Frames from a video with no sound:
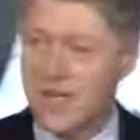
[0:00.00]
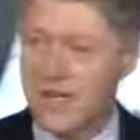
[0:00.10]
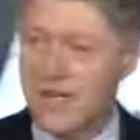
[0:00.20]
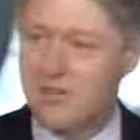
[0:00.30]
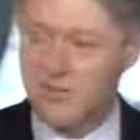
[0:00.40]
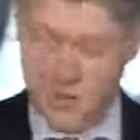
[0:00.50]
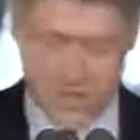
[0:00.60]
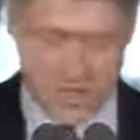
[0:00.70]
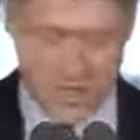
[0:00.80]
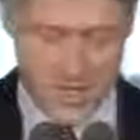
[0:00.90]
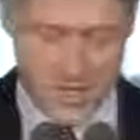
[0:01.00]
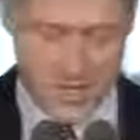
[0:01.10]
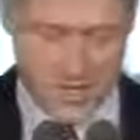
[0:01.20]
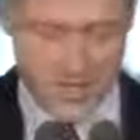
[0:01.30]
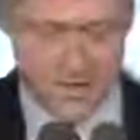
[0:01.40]
and conversion
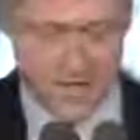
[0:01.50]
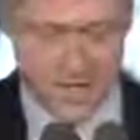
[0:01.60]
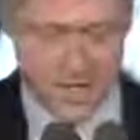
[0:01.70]
initiative,